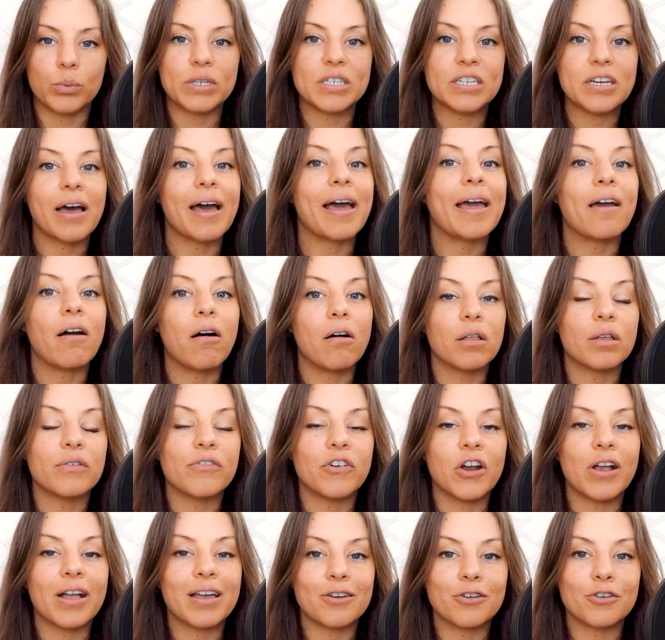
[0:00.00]
We tie all
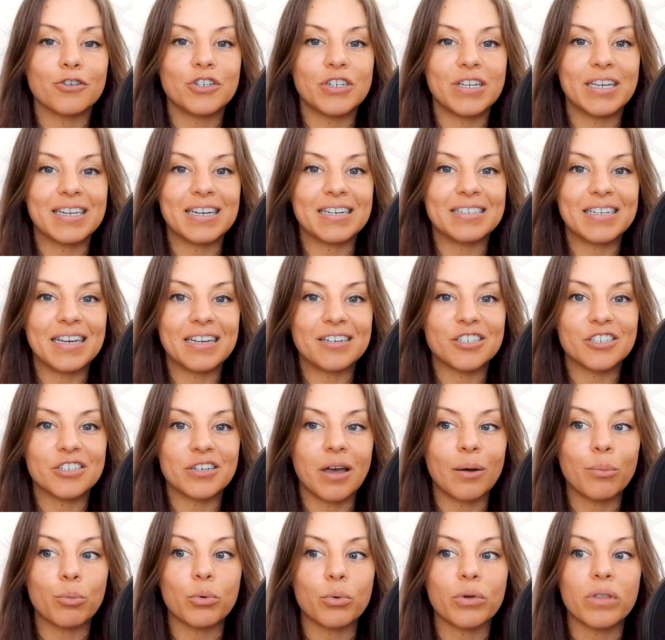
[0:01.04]
of our energy and attention
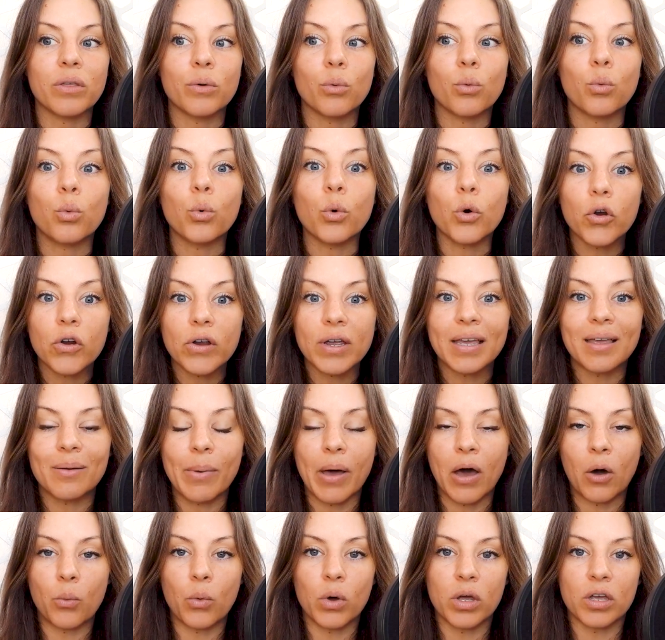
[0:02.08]
up with worry
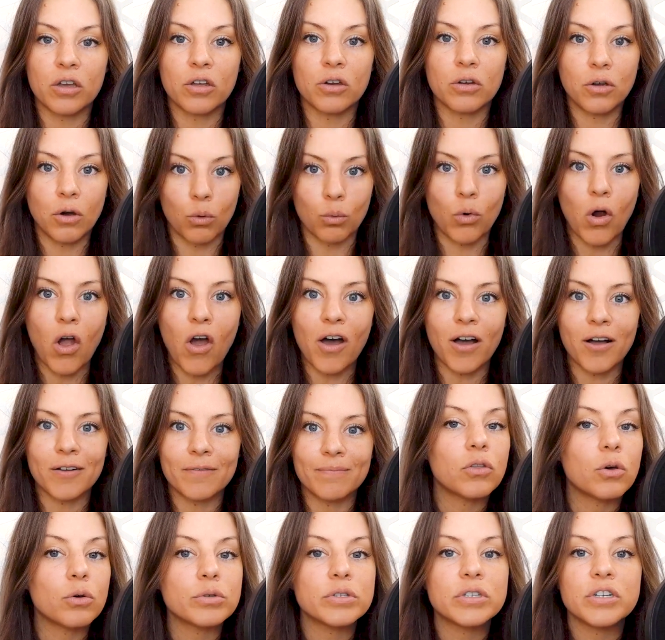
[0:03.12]
about what could go wrong.
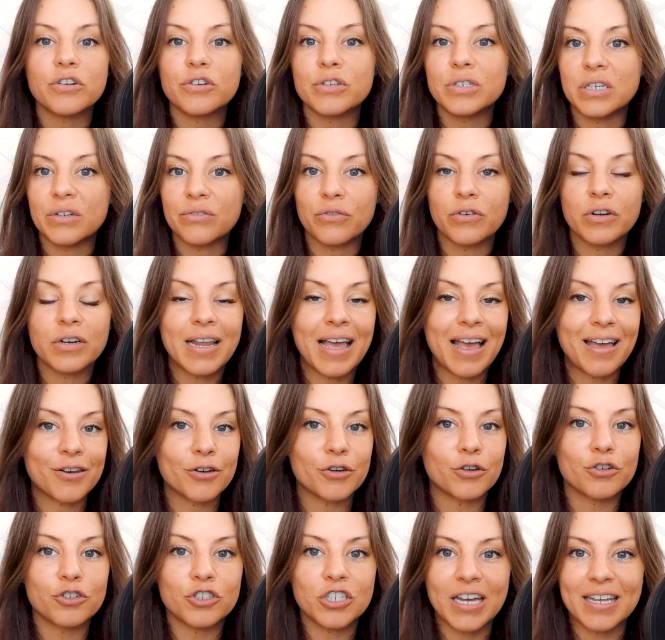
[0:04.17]
Those are different
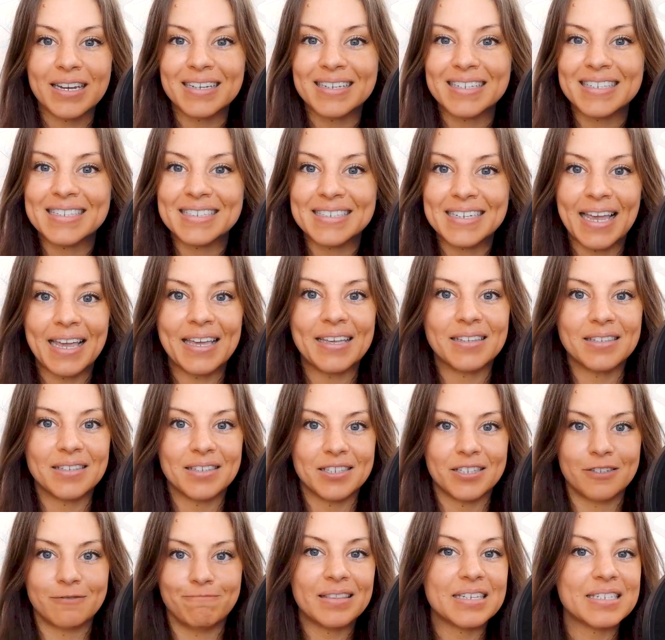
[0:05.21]
energetic states.